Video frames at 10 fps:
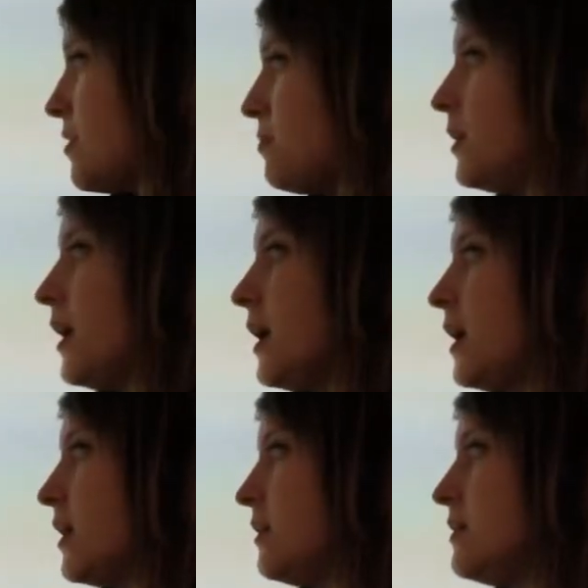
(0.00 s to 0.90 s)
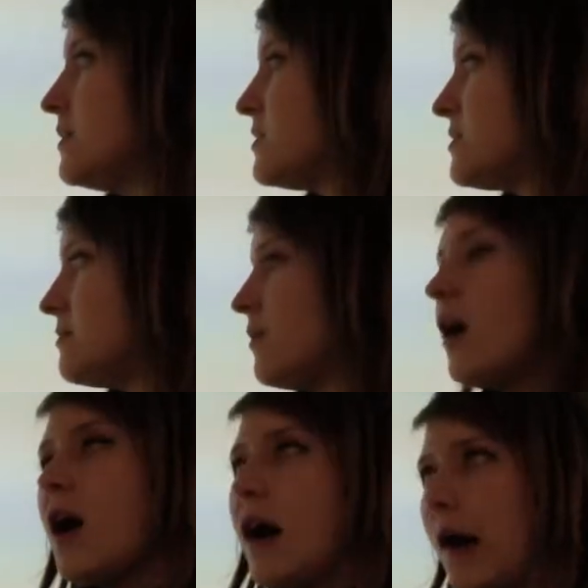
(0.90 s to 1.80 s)
plug in
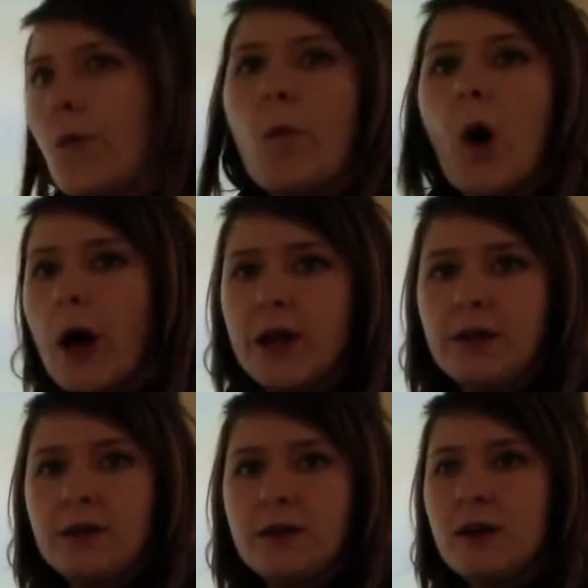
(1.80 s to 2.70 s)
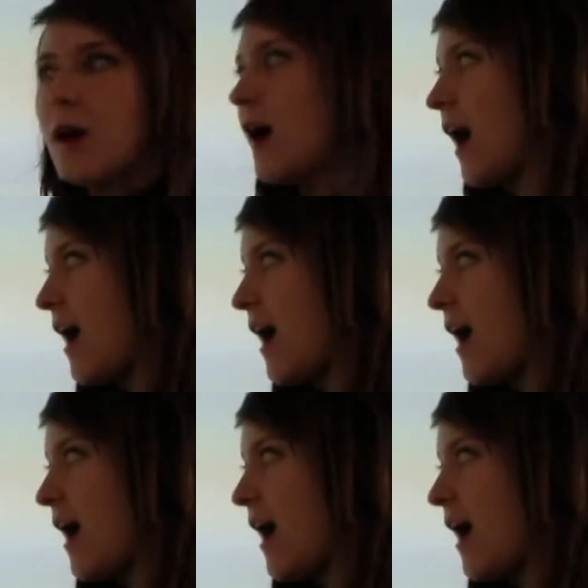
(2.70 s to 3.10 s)
1, I